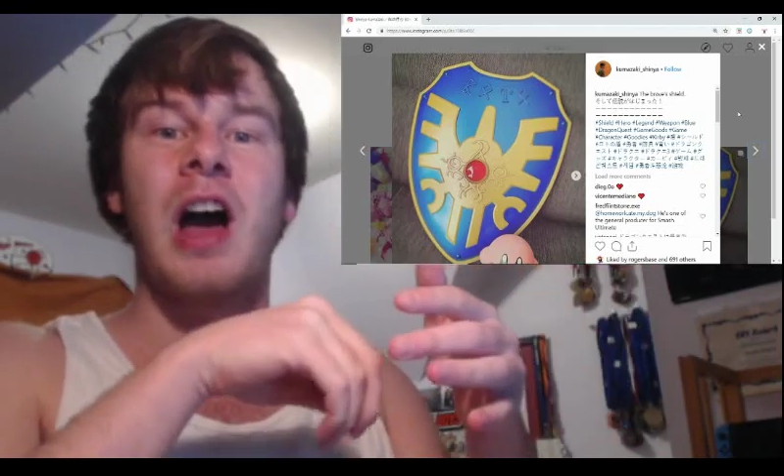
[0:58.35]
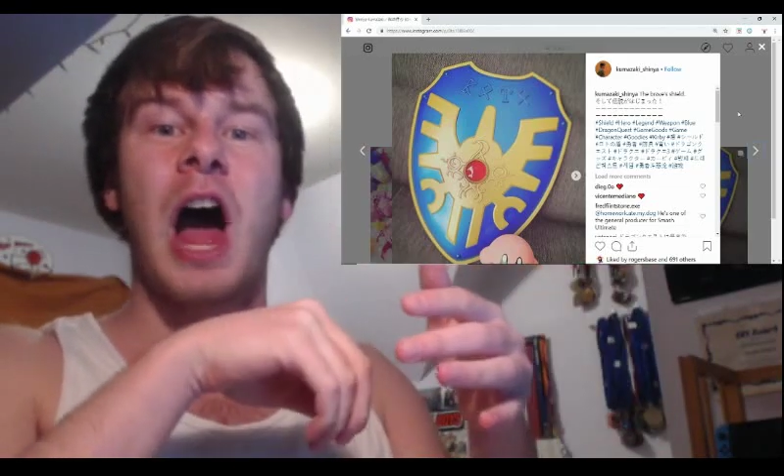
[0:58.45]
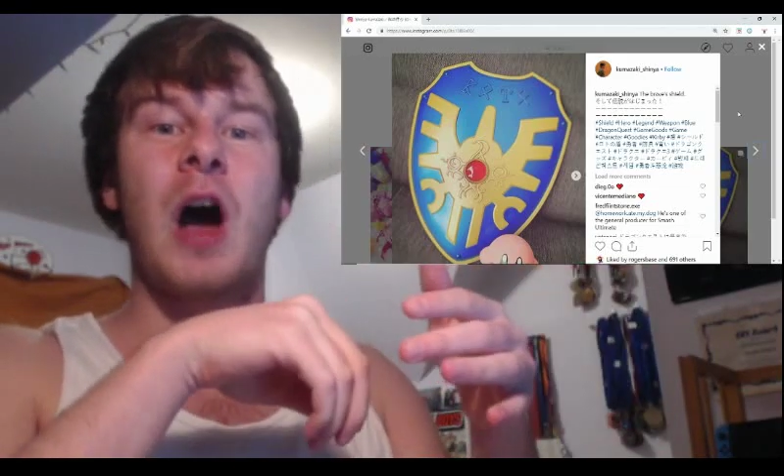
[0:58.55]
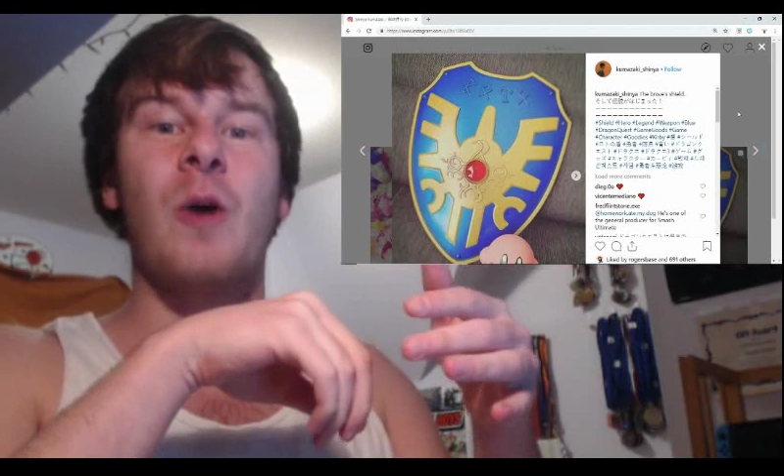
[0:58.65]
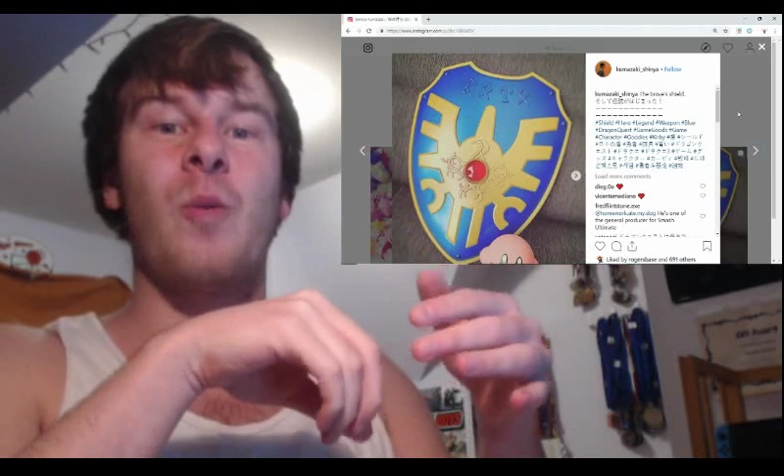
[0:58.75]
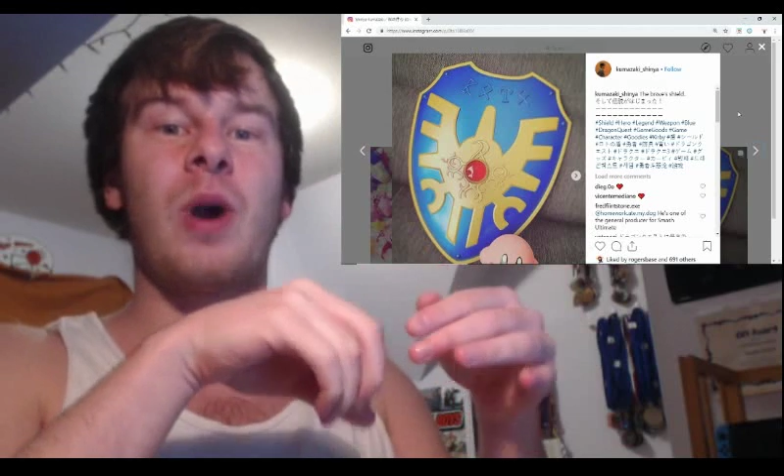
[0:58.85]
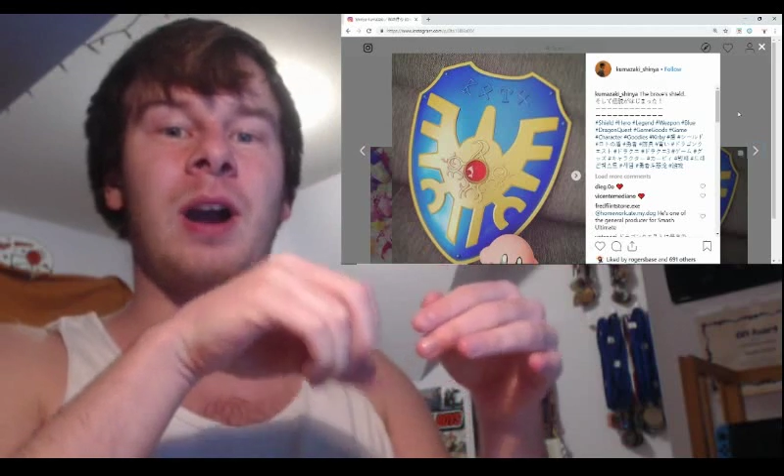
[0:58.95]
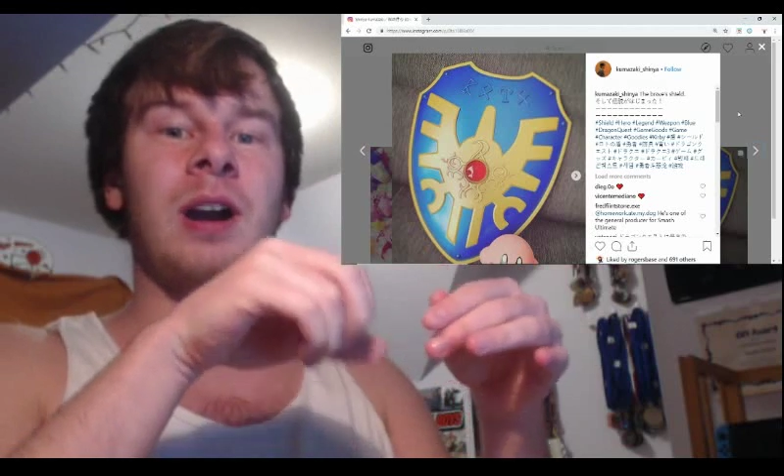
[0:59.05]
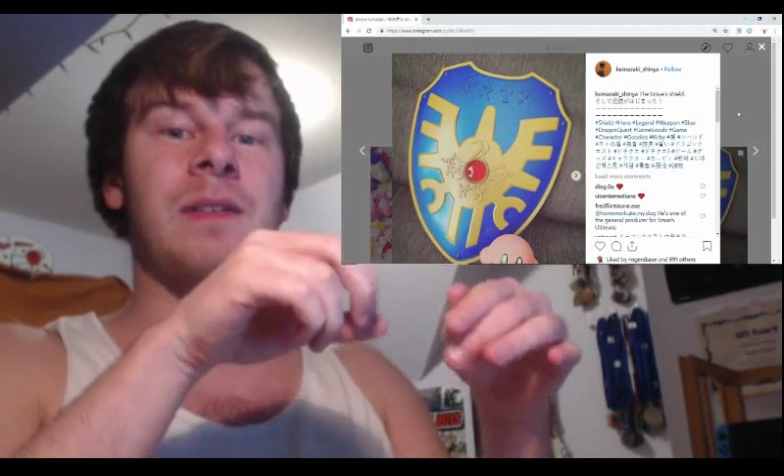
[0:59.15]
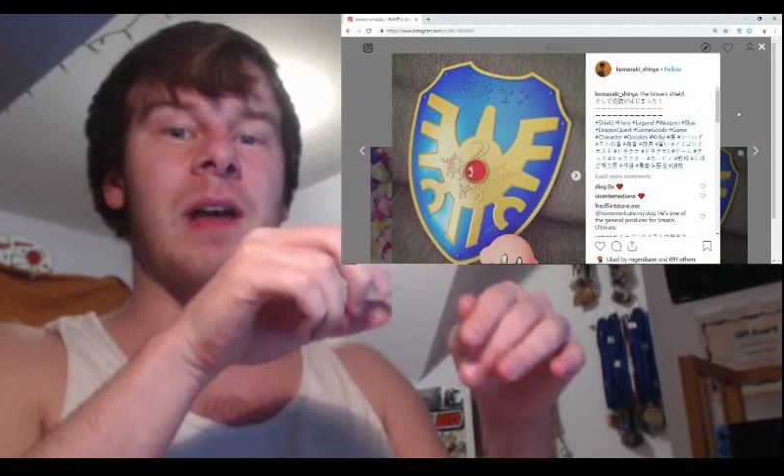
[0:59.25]
uh,
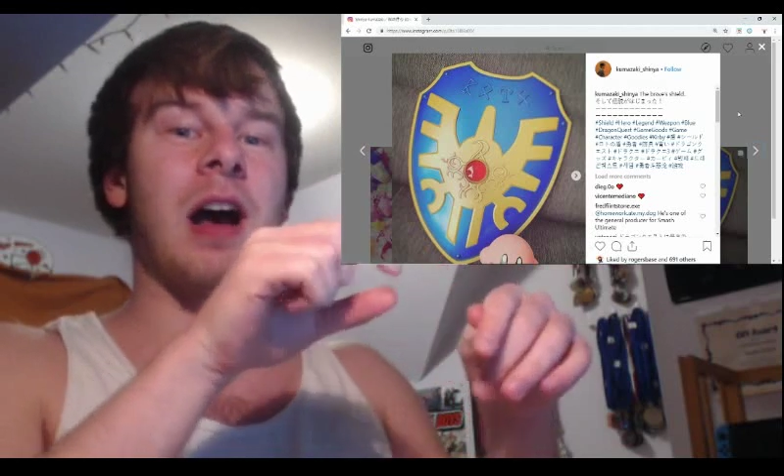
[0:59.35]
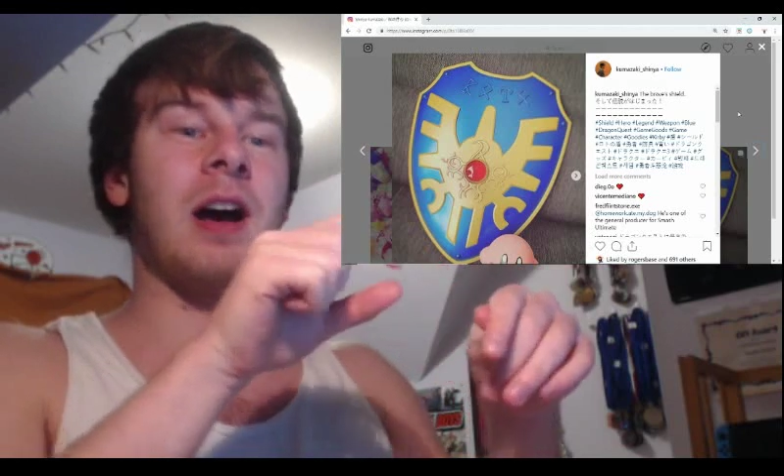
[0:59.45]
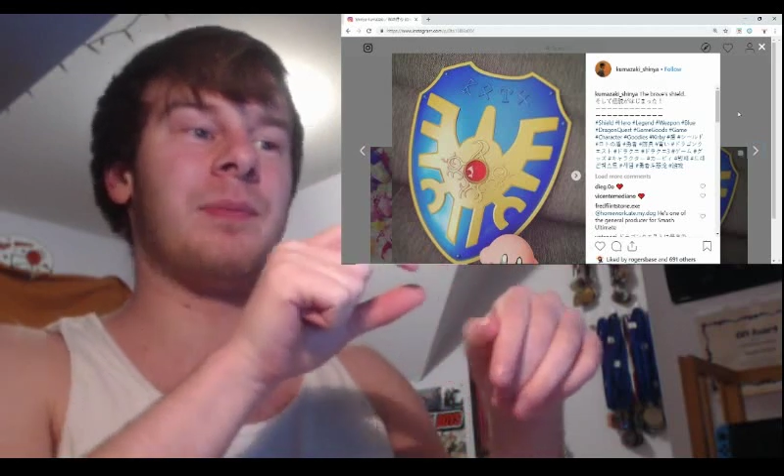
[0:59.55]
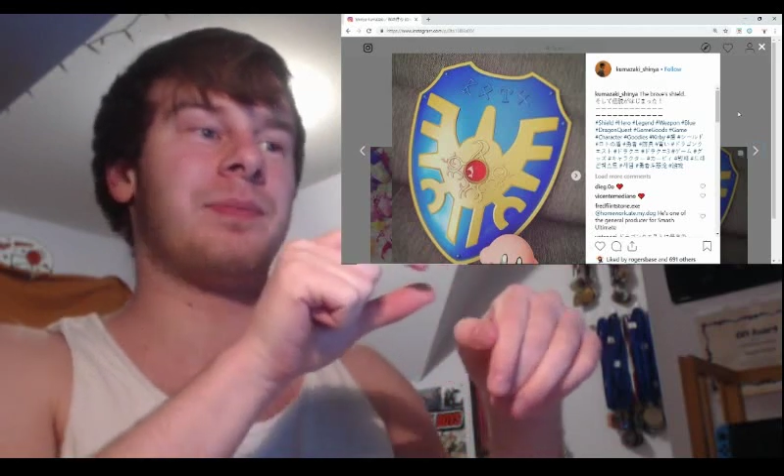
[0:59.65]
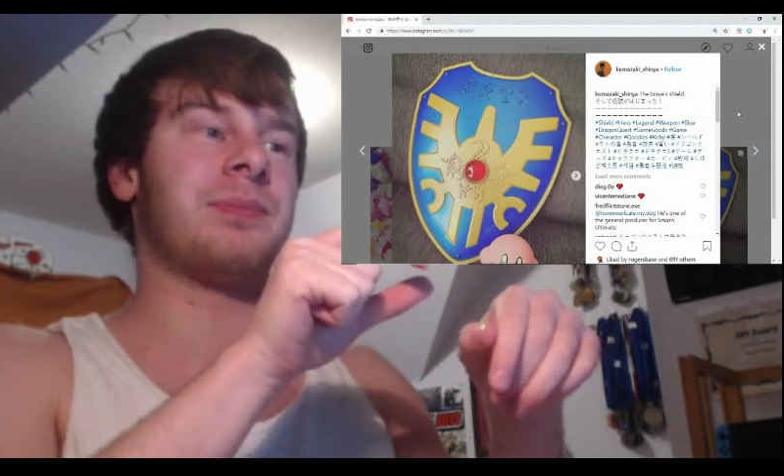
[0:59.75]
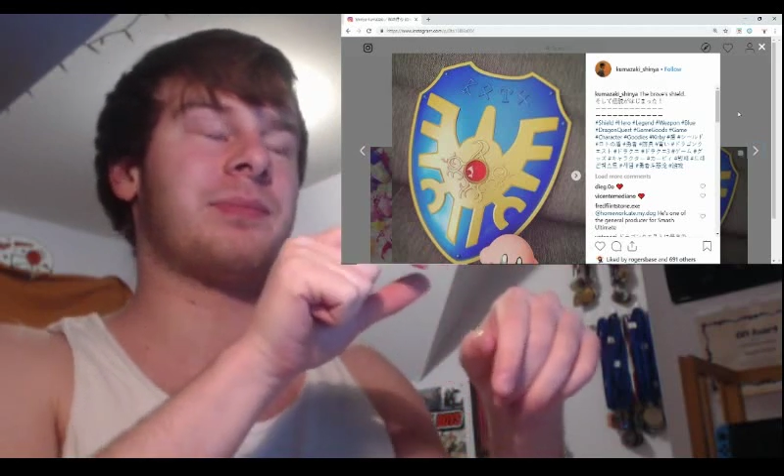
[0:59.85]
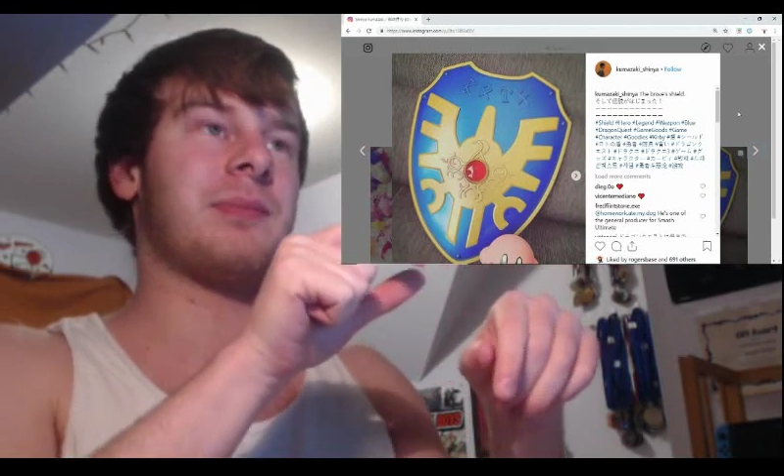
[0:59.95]
where um,